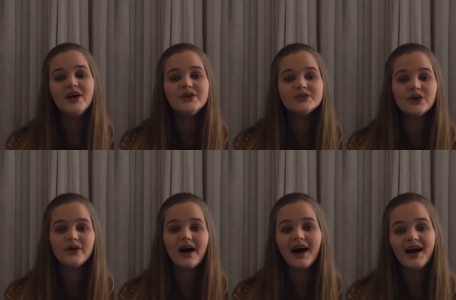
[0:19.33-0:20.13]

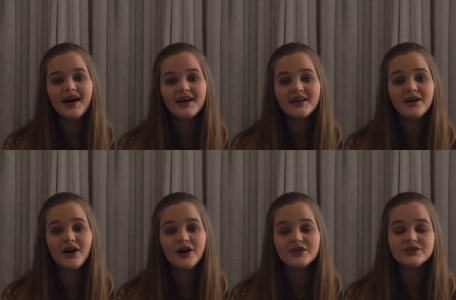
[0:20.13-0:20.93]
So I
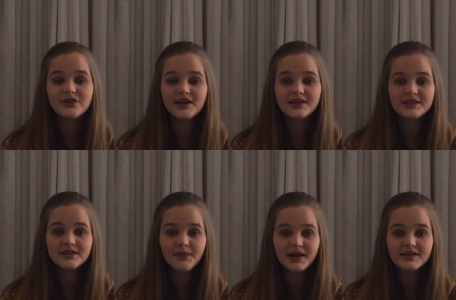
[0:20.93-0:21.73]
got straight into
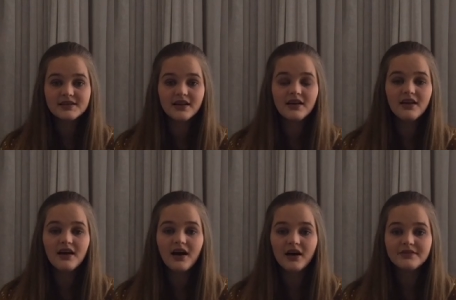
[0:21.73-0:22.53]
medicine
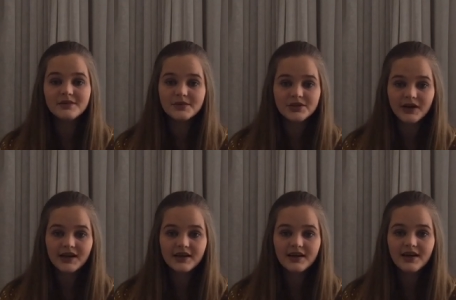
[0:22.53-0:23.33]
after
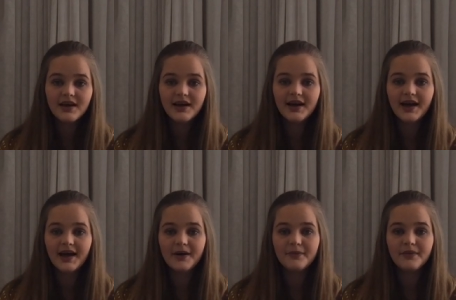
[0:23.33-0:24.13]
matric,
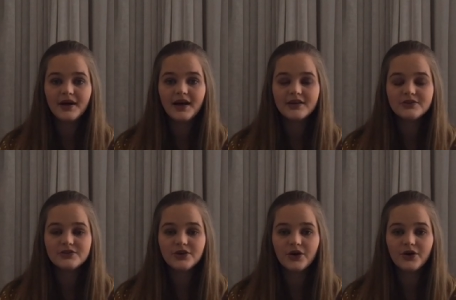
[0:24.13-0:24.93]

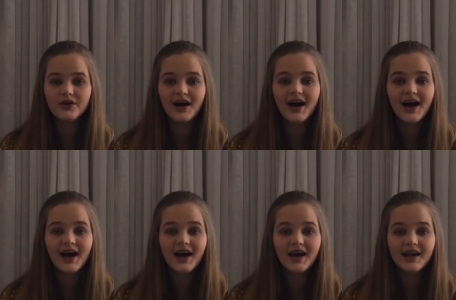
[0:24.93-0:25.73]
so
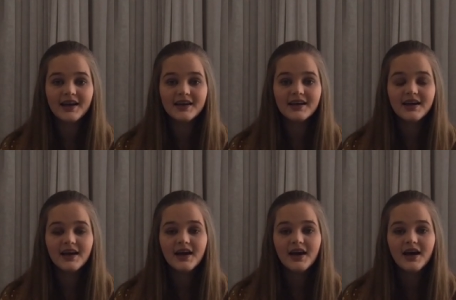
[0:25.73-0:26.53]
I
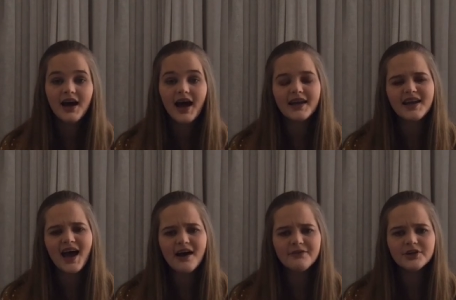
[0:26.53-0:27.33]
had an
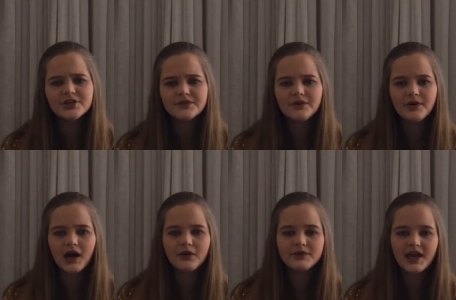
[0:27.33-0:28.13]
average of
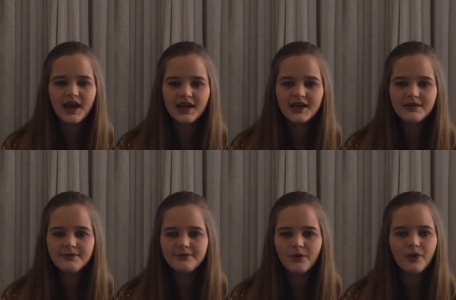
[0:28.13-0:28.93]
around
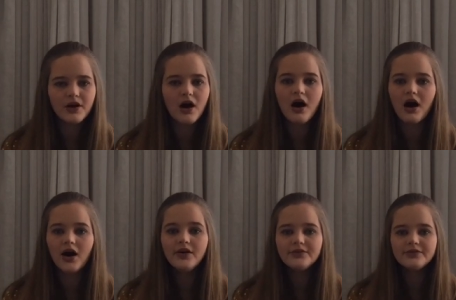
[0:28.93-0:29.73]
84.5